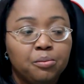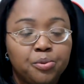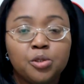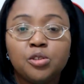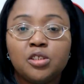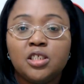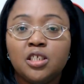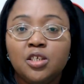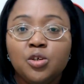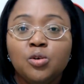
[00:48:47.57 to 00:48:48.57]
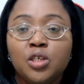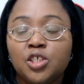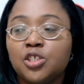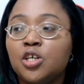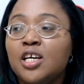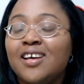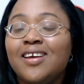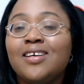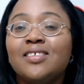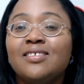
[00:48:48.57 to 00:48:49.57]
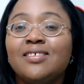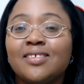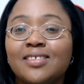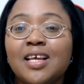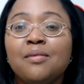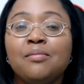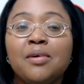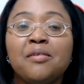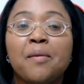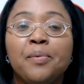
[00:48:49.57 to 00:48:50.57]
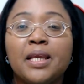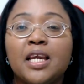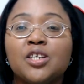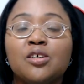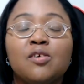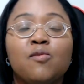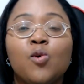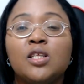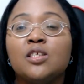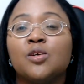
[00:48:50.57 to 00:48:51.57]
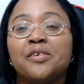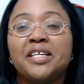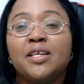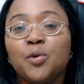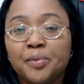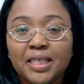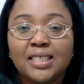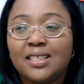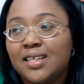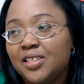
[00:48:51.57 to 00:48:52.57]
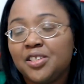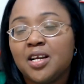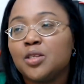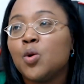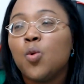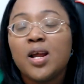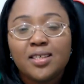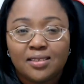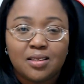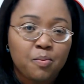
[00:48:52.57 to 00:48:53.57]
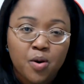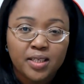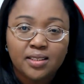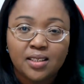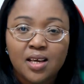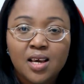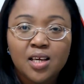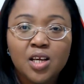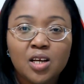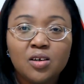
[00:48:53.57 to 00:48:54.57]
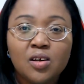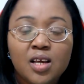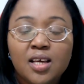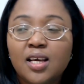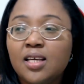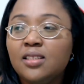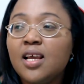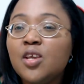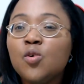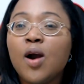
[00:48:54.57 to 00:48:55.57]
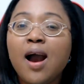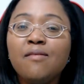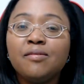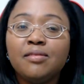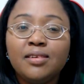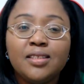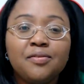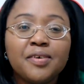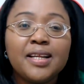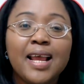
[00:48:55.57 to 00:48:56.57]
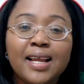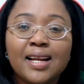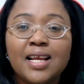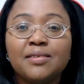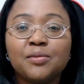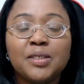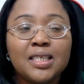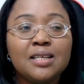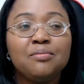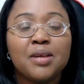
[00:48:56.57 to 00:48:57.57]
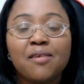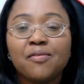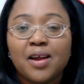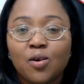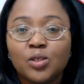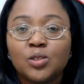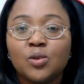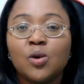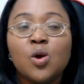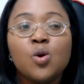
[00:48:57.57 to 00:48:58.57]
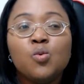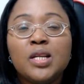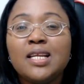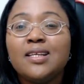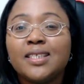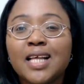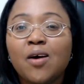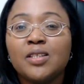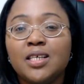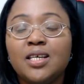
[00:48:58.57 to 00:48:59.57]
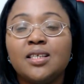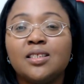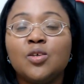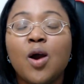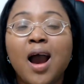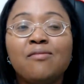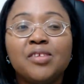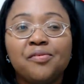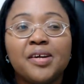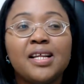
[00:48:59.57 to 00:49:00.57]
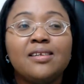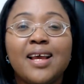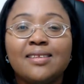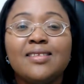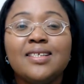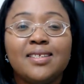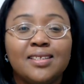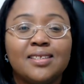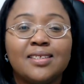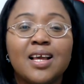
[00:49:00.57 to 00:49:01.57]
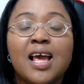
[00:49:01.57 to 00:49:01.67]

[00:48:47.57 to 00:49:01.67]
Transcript: build the new nation is the same replication of what is already obtained in Nigeria. So what is the point? And then you have different enclaves within Biafra also. Within the southeast, you have different ethnicities.